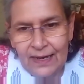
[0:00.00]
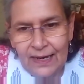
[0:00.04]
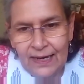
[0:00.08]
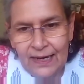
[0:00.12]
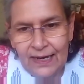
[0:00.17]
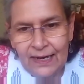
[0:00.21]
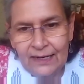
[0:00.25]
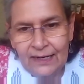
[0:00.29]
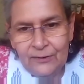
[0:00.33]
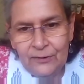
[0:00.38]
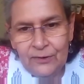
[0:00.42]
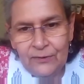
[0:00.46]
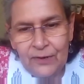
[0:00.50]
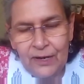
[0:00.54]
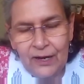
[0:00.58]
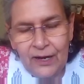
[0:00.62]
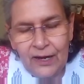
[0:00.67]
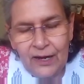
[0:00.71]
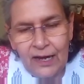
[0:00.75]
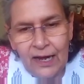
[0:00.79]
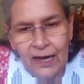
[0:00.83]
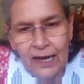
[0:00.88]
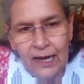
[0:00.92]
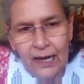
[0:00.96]
and
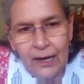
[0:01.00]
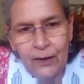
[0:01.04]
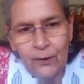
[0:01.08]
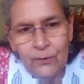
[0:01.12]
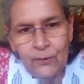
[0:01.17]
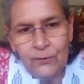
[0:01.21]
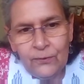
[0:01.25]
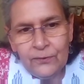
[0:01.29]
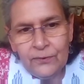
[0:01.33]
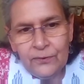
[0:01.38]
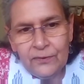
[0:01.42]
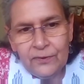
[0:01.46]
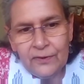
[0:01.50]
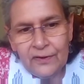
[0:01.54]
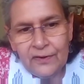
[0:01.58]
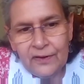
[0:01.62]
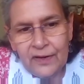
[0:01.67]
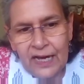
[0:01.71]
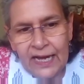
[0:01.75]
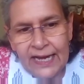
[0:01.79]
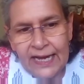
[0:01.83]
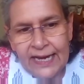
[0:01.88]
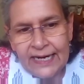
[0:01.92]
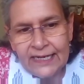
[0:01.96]
how
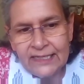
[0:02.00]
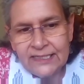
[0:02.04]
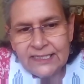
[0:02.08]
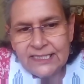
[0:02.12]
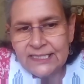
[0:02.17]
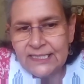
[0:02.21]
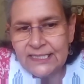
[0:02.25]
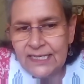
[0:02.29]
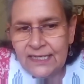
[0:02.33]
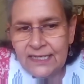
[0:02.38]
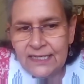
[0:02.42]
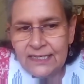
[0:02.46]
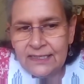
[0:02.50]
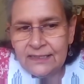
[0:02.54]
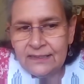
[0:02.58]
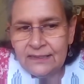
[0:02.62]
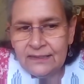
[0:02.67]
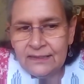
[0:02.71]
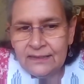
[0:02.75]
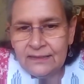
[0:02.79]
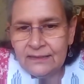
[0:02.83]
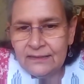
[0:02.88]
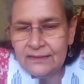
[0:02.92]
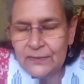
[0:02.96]
I had
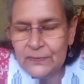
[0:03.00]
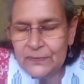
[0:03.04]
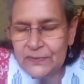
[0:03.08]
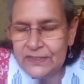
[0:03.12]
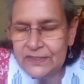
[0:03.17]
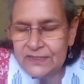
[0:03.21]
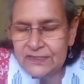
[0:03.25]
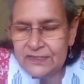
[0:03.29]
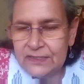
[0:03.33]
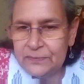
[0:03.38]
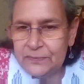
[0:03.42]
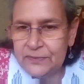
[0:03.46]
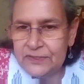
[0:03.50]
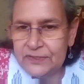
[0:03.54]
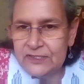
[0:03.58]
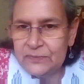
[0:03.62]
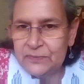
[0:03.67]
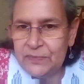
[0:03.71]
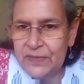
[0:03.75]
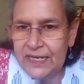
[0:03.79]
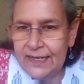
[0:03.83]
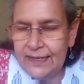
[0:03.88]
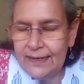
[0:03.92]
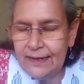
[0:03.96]
seen the
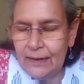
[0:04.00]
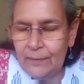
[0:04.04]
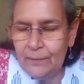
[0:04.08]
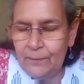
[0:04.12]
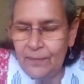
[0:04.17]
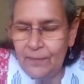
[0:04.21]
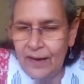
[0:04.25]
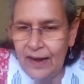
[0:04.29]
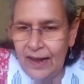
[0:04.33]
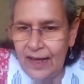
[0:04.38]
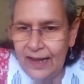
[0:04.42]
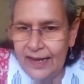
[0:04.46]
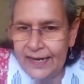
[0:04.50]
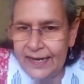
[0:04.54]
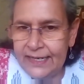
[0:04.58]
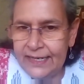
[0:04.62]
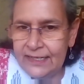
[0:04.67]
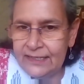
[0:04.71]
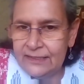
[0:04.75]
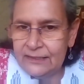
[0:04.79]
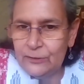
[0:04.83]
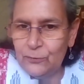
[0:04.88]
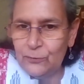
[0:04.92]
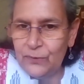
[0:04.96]
principles being
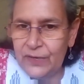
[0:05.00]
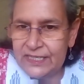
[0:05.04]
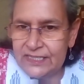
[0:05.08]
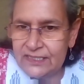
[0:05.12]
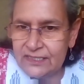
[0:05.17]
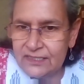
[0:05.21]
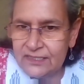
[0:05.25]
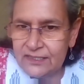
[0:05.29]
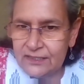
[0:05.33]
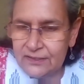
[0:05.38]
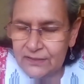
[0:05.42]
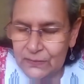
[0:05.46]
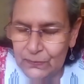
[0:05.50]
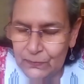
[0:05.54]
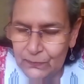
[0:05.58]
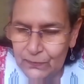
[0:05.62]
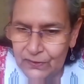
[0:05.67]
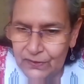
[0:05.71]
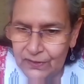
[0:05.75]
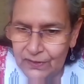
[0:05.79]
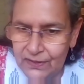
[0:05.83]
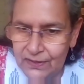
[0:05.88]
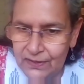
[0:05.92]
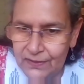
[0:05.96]
applied in the Western
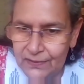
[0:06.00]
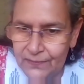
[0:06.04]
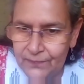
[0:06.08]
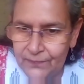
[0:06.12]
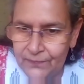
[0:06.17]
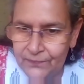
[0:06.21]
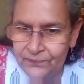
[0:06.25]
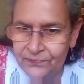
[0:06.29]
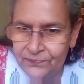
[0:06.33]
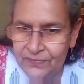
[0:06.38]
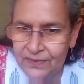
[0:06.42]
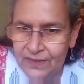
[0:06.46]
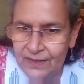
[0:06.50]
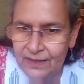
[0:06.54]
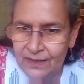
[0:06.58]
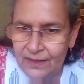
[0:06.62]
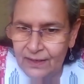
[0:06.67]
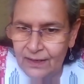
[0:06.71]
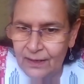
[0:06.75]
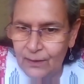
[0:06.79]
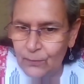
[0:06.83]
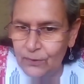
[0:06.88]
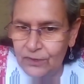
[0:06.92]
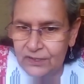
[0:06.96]
world
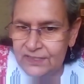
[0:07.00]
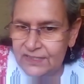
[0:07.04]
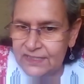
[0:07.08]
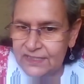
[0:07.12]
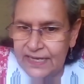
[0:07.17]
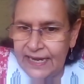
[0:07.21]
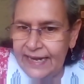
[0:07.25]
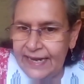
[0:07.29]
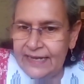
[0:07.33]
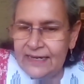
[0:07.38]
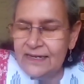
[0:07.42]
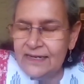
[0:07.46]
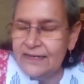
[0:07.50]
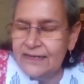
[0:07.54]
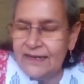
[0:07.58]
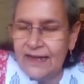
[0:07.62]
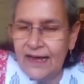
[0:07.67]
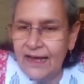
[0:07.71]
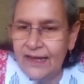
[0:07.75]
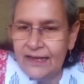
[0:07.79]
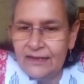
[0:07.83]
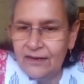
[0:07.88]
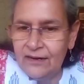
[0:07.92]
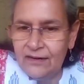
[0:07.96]
was
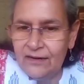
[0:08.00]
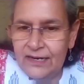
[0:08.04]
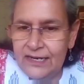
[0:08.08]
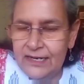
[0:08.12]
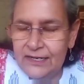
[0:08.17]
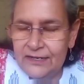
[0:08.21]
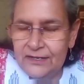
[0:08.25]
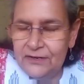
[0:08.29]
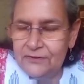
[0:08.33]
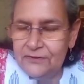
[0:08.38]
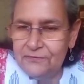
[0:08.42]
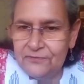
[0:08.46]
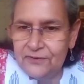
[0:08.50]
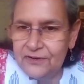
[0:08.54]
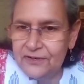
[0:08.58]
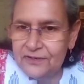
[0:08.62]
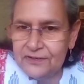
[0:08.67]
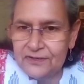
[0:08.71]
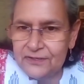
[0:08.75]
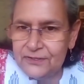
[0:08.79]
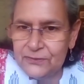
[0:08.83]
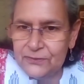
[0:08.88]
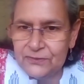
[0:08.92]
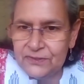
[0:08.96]
entirely
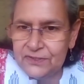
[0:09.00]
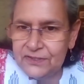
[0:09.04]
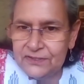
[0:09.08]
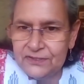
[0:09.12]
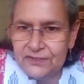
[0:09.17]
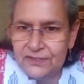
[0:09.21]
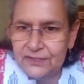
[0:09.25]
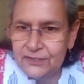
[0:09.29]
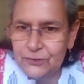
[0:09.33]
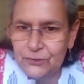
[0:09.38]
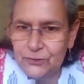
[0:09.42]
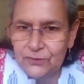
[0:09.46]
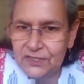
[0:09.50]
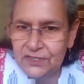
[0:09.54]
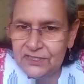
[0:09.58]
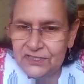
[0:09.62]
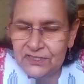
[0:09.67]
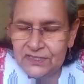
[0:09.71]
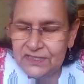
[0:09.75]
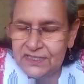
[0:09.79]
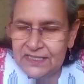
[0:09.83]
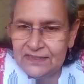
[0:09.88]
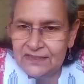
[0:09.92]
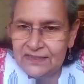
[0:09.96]
different to the
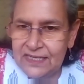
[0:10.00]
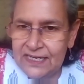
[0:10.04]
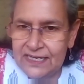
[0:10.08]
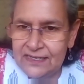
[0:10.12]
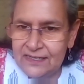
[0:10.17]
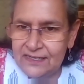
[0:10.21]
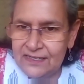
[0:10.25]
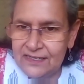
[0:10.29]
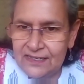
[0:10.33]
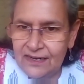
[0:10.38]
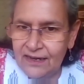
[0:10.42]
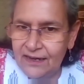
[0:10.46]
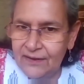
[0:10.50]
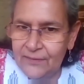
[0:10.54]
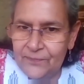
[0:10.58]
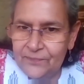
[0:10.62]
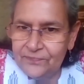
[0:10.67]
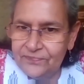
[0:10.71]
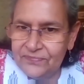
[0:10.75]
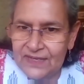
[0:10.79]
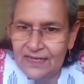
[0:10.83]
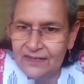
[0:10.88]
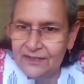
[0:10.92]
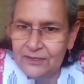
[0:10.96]
situation in India.
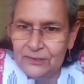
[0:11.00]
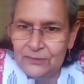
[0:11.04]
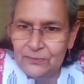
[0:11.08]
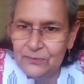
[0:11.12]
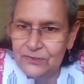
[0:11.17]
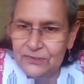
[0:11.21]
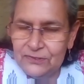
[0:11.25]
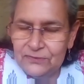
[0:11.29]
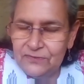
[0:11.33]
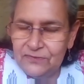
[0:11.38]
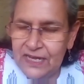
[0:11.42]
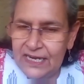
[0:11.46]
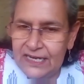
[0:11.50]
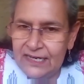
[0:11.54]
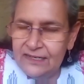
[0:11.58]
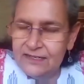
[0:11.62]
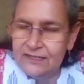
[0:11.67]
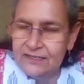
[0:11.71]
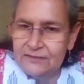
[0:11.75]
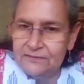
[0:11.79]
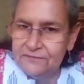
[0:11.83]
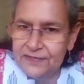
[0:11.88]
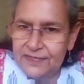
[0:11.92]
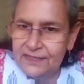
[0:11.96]
And it was very
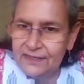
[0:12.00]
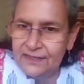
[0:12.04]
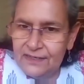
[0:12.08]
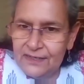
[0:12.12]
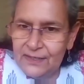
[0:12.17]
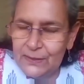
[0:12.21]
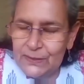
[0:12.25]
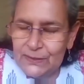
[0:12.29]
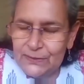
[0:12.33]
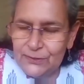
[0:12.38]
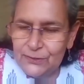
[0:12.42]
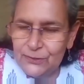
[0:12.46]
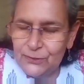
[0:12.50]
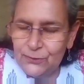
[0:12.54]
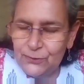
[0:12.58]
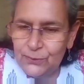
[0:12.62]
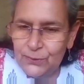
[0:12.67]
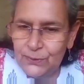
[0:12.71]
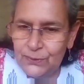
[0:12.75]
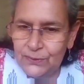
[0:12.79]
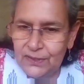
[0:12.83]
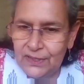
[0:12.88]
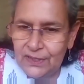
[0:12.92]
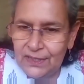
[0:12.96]
difficult
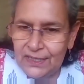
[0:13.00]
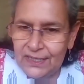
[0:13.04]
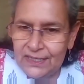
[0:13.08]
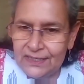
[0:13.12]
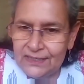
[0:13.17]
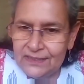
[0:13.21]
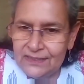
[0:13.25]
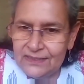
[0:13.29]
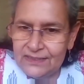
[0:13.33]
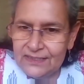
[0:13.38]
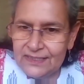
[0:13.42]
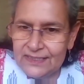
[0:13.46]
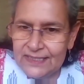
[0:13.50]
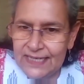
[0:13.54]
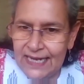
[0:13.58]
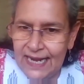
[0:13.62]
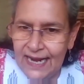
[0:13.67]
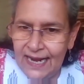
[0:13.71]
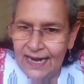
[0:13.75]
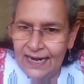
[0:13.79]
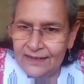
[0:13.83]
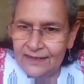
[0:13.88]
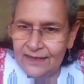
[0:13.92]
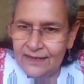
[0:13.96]
to
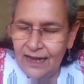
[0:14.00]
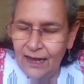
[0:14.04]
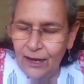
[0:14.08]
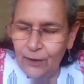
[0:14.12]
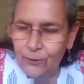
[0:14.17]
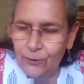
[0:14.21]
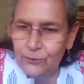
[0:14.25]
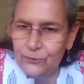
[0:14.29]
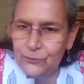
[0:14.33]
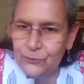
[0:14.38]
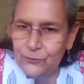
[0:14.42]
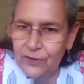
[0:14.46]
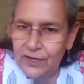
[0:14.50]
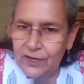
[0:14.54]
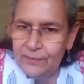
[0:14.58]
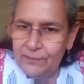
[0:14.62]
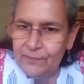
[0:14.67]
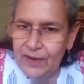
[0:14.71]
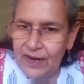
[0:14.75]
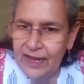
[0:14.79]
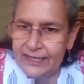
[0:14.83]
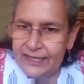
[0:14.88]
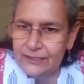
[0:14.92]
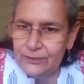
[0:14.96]
understand how to
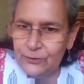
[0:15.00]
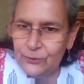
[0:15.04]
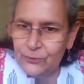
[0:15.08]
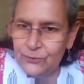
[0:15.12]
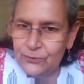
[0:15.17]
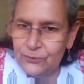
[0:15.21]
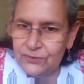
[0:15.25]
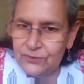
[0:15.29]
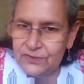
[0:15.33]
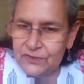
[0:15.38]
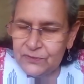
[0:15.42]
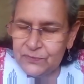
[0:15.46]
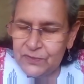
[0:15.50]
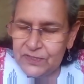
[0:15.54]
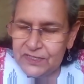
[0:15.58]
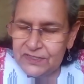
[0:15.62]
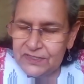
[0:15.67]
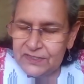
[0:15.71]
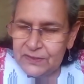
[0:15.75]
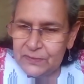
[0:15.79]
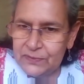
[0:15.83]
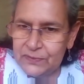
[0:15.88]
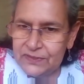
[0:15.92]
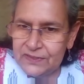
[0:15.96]
apply those
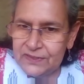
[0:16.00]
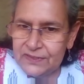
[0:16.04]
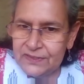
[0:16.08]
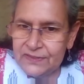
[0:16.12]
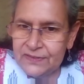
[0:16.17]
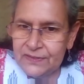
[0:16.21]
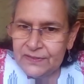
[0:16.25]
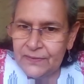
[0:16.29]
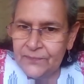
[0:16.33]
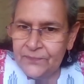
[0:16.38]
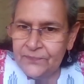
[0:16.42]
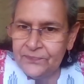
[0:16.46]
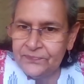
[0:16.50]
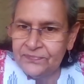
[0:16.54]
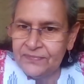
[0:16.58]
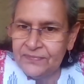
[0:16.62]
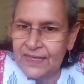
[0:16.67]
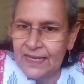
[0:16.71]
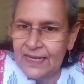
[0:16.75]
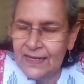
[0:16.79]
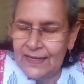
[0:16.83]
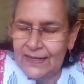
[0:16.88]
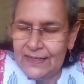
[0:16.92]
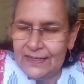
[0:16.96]
principles
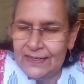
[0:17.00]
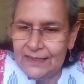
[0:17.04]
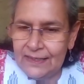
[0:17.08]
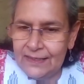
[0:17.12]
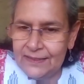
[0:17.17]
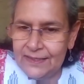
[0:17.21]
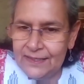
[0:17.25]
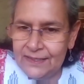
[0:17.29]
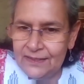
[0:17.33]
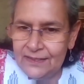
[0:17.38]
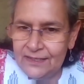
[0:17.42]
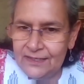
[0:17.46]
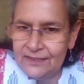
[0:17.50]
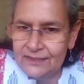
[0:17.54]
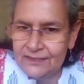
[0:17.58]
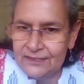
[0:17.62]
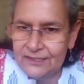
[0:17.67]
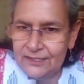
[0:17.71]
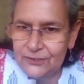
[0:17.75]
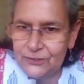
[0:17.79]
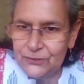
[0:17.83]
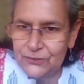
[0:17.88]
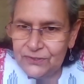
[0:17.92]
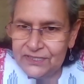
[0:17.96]
in an Indian
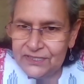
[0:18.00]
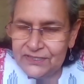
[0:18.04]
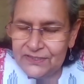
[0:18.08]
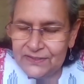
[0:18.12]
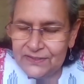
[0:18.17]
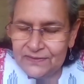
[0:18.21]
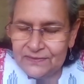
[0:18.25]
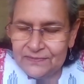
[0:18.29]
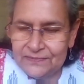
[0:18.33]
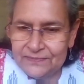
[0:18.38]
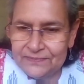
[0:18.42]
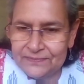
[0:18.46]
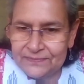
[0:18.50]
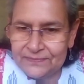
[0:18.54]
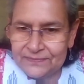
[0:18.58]
situation.